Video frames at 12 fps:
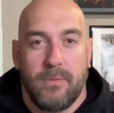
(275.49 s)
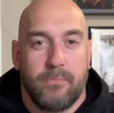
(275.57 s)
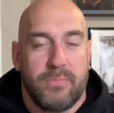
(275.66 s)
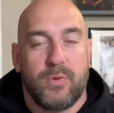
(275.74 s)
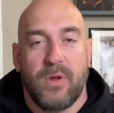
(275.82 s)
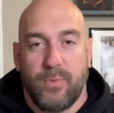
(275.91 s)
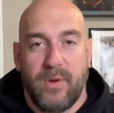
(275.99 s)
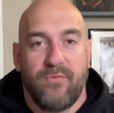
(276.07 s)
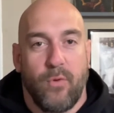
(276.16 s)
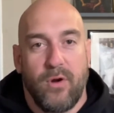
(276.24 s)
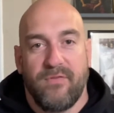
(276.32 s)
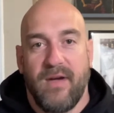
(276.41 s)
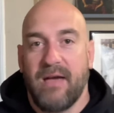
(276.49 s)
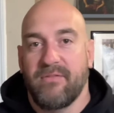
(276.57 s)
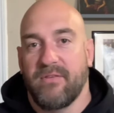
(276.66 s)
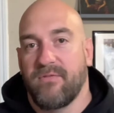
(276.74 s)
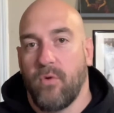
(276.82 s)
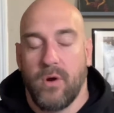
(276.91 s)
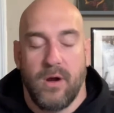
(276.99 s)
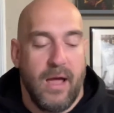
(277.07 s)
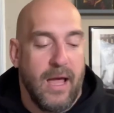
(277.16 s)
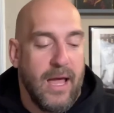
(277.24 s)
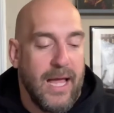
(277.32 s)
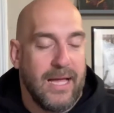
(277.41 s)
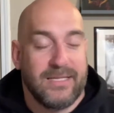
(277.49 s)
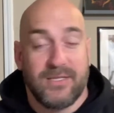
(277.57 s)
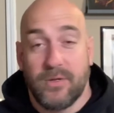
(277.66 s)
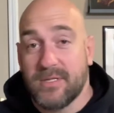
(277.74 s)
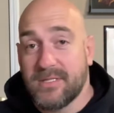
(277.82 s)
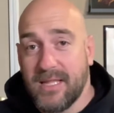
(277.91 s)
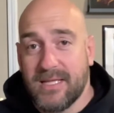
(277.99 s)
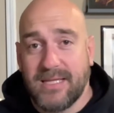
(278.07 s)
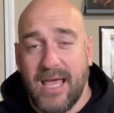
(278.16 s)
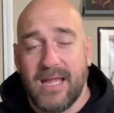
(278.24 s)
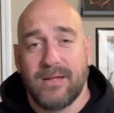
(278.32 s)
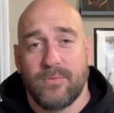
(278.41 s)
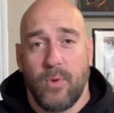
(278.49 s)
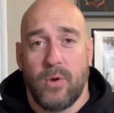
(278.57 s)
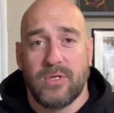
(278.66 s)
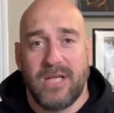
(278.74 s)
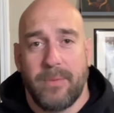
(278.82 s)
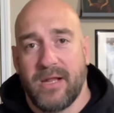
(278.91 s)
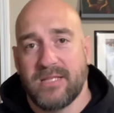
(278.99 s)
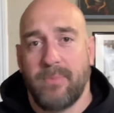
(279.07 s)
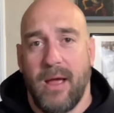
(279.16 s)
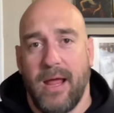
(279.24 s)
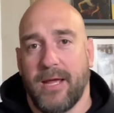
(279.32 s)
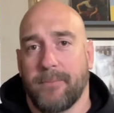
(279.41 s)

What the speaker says: between 3:45 and 4. So this kid rolls up on his bike